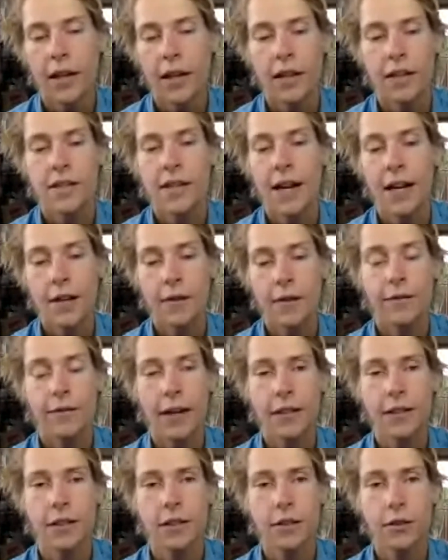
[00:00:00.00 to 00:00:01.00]
and it's not
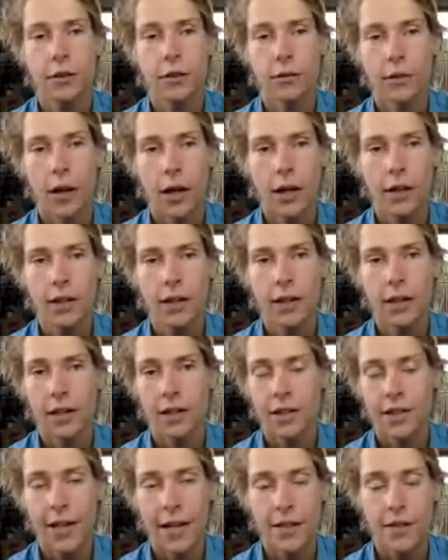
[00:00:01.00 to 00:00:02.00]
affecting your run
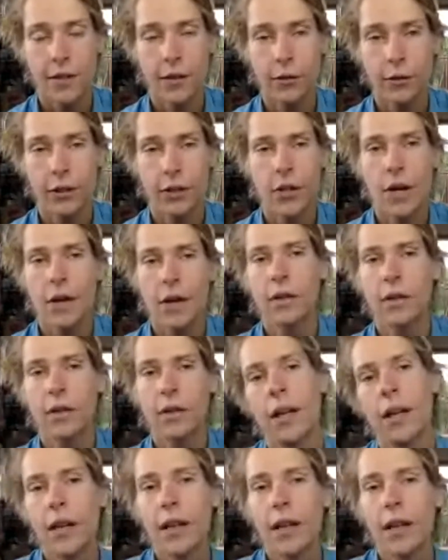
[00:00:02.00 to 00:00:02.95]
and it's not slowing you down,